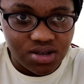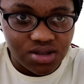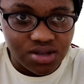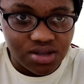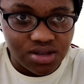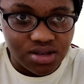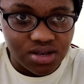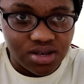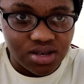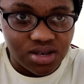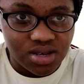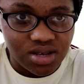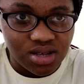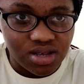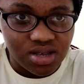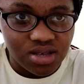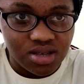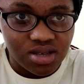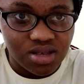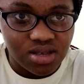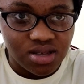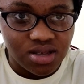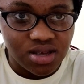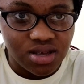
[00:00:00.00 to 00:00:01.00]
okay,
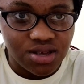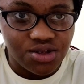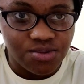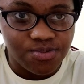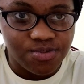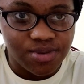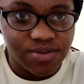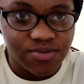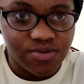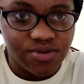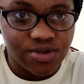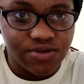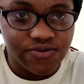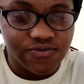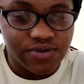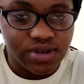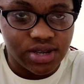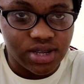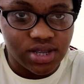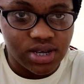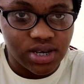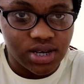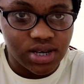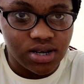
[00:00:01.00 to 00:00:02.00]
yeah, I should be able to
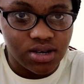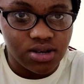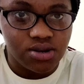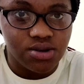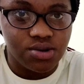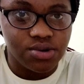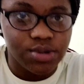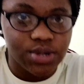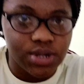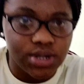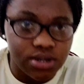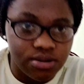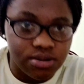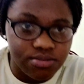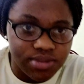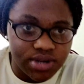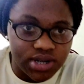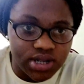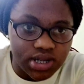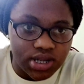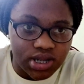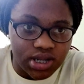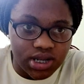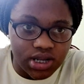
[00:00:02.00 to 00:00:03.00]
read those
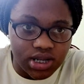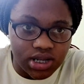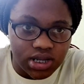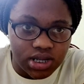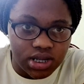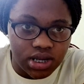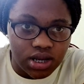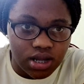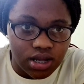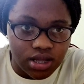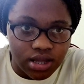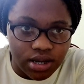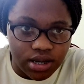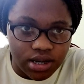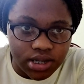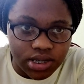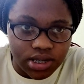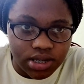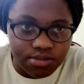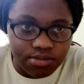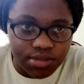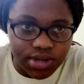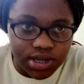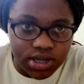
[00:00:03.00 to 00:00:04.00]
numbers. That's
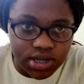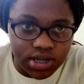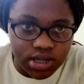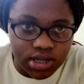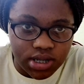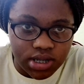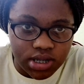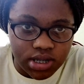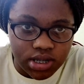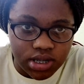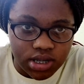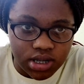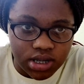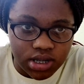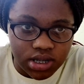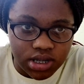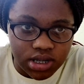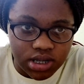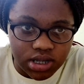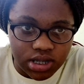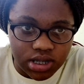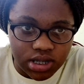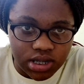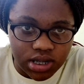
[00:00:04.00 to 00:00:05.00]
30 minutes
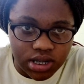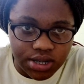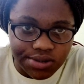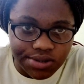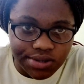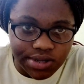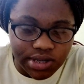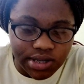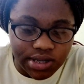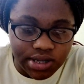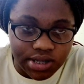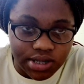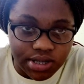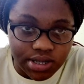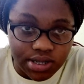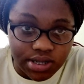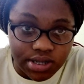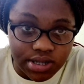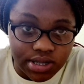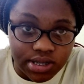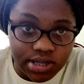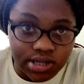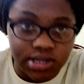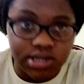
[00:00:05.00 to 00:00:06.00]
30
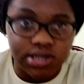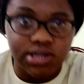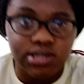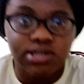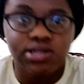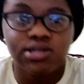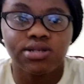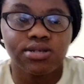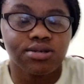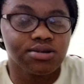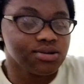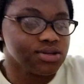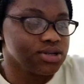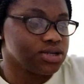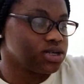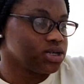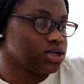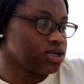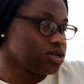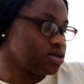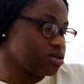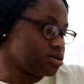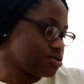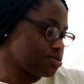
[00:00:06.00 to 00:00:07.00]
seconds. So
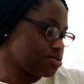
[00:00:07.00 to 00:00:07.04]
yeah,